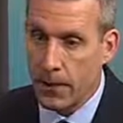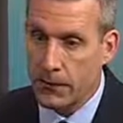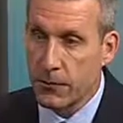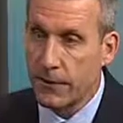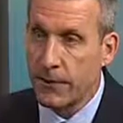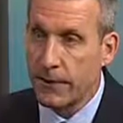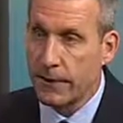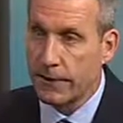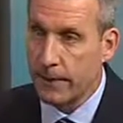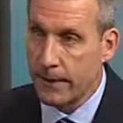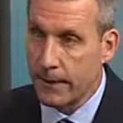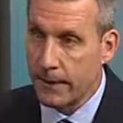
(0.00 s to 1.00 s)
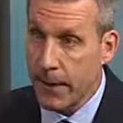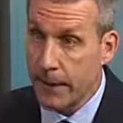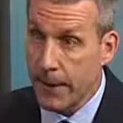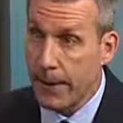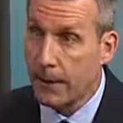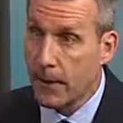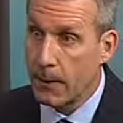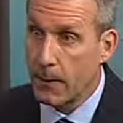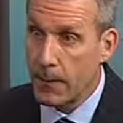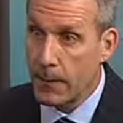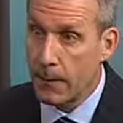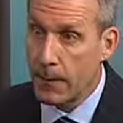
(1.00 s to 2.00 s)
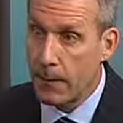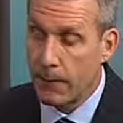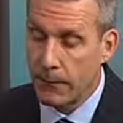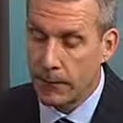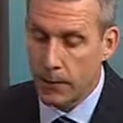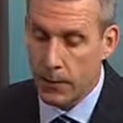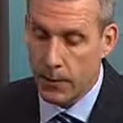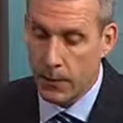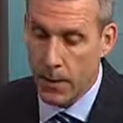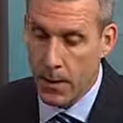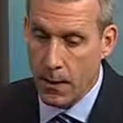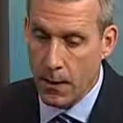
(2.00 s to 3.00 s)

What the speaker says: intricacies that make them individual.